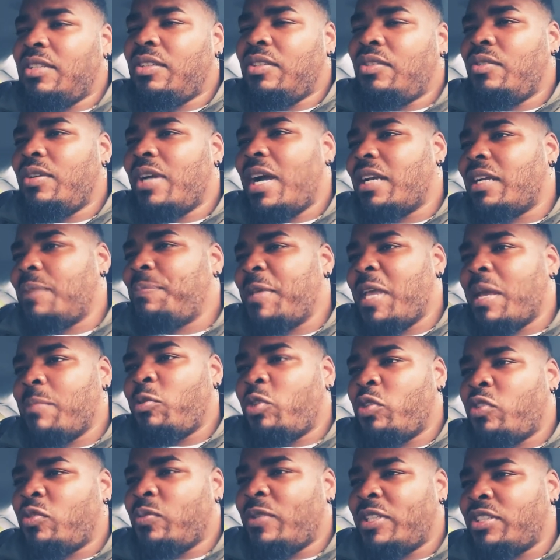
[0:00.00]
you got to be able
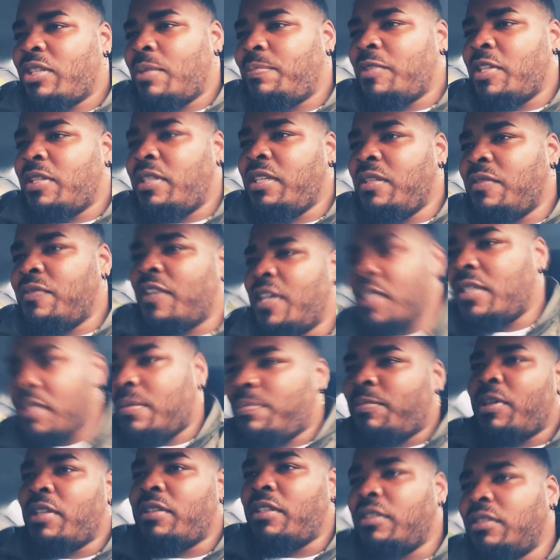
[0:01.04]
to switch up your defense,
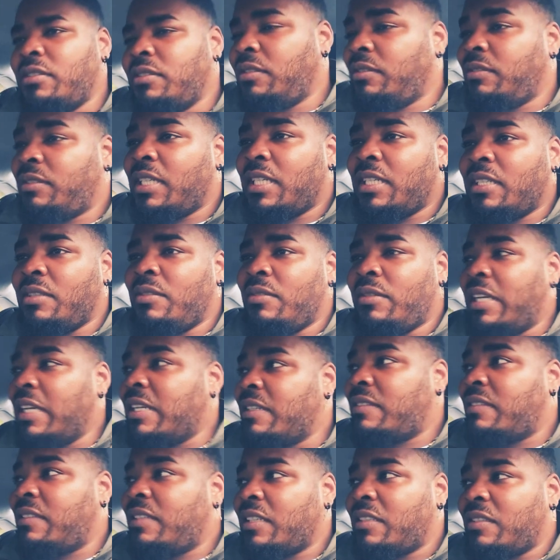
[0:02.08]
brother. You
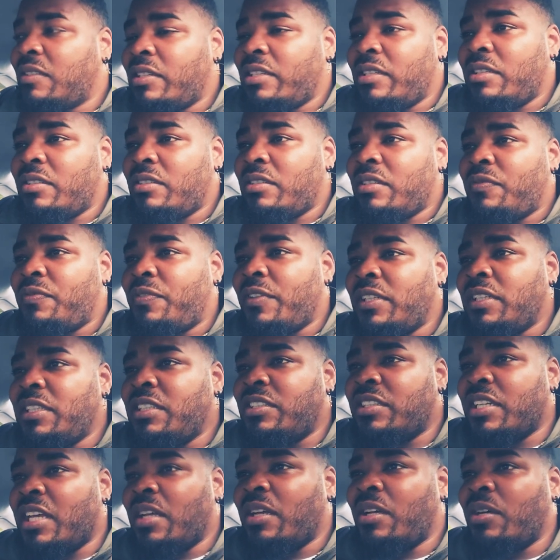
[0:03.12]
can't stick to the Philly
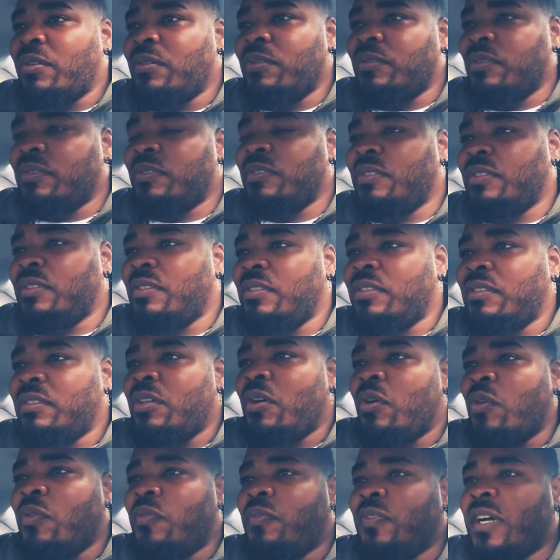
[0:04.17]
shell the
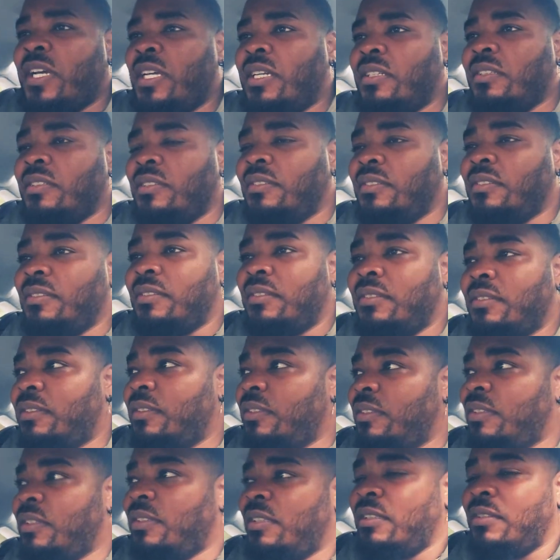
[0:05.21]
whole fight.
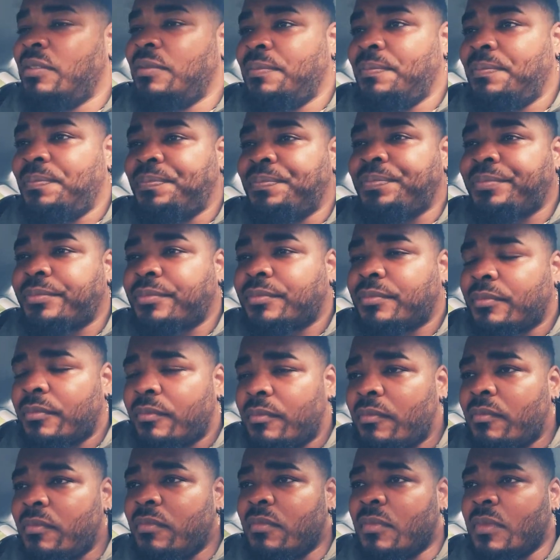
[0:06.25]
You
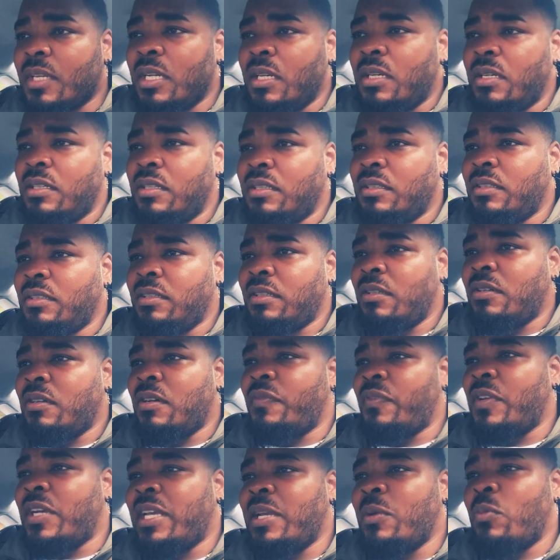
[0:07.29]
know,
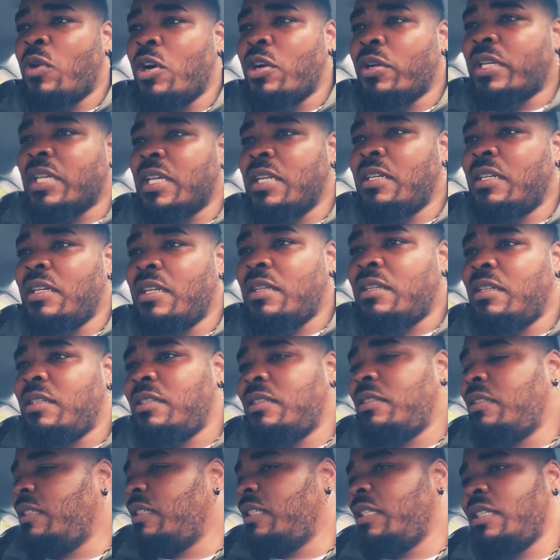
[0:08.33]
if it ain't working,
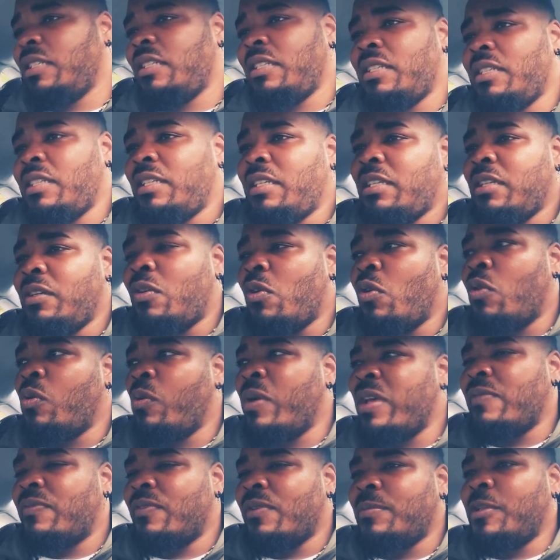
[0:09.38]
go
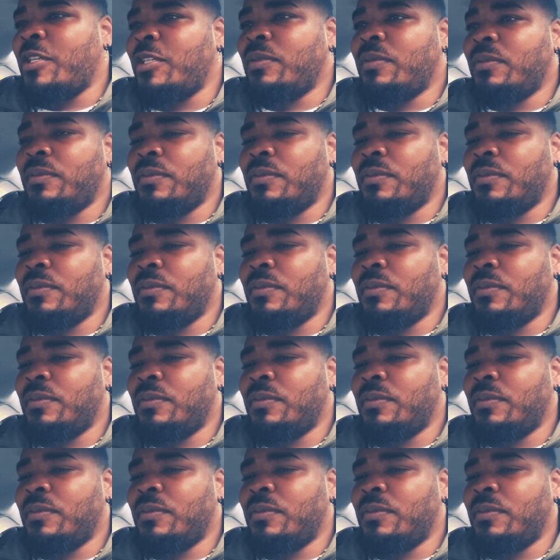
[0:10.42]
away from it.